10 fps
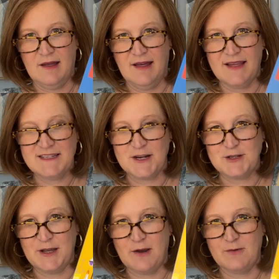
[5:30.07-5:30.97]
That's
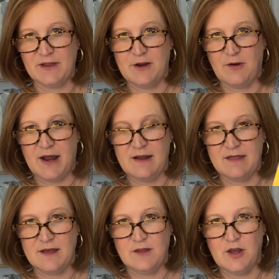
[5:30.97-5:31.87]
actually a really great
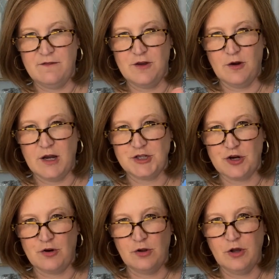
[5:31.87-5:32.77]
thing. If you're a
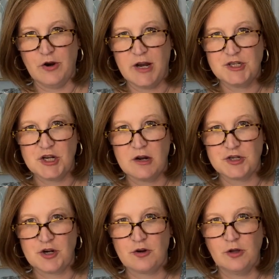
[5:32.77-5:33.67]
journaler, a junk
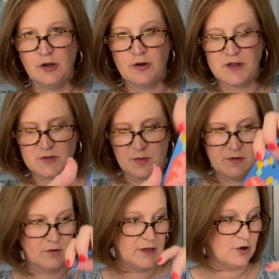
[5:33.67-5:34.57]
journaler, this would be
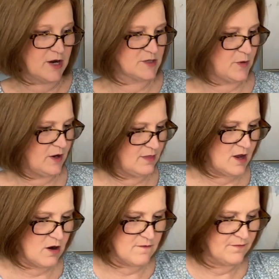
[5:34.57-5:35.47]
really great to put in
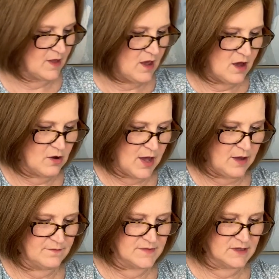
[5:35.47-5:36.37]
there. Okay,
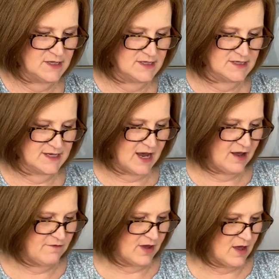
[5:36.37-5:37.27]
let's
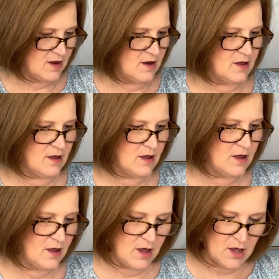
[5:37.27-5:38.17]
dive in.
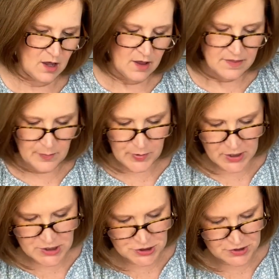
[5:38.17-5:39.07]
The book
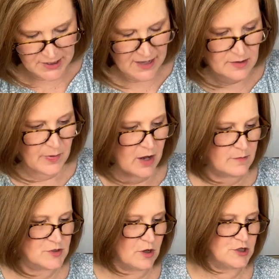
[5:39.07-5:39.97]
is usually at the
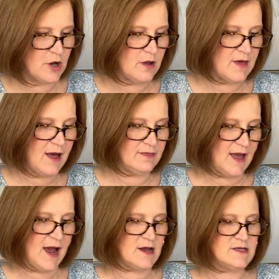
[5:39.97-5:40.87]
bottom, so I'll show you that
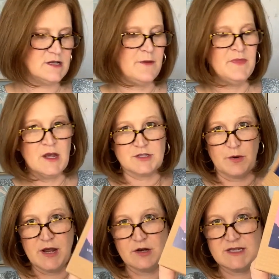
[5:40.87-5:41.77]
last. So
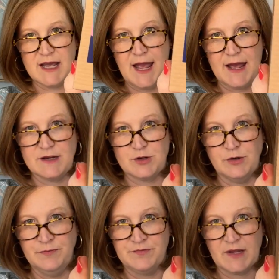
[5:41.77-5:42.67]
here's the
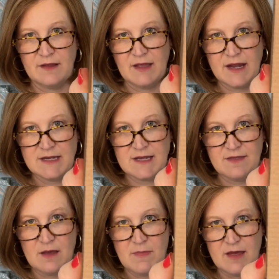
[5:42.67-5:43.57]
candle. And like I said,
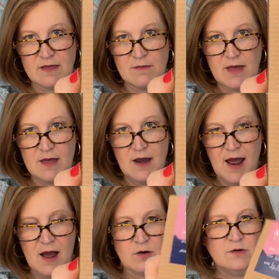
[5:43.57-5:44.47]
they make them
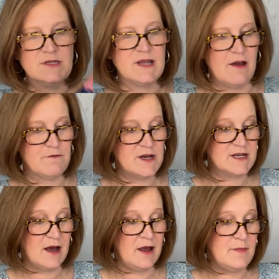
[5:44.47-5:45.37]
in-house every
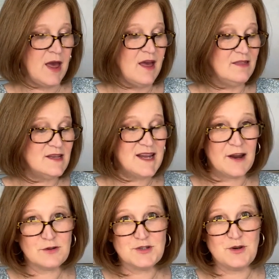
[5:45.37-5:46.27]
time. These
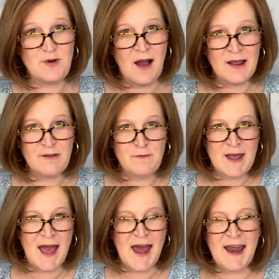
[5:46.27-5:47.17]
candles do not give me
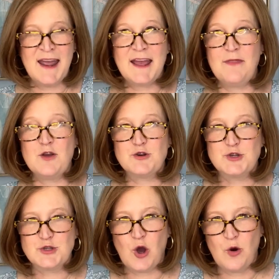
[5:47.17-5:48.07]
a headache, and they're
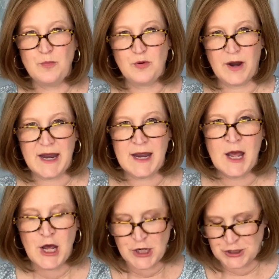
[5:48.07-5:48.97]
so pretty.
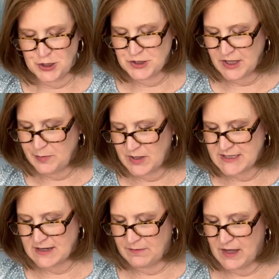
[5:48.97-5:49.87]
She usually puts
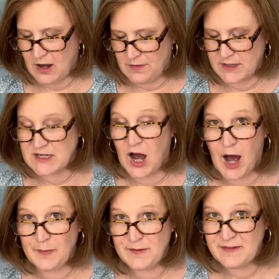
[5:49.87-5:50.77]
something on the
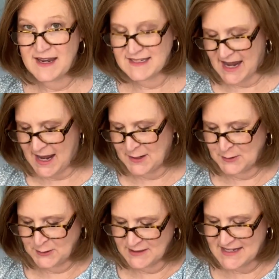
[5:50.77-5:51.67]
top of these
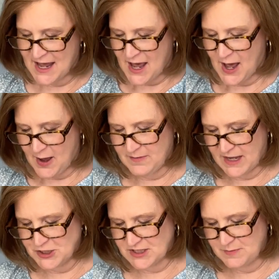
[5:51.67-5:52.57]
candles um,
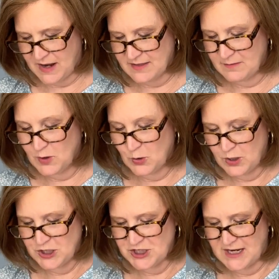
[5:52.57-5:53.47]
that just make them
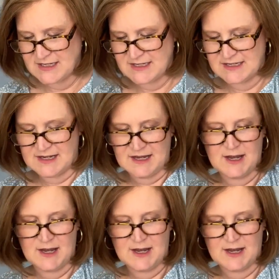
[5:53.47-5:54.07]
gorgeous.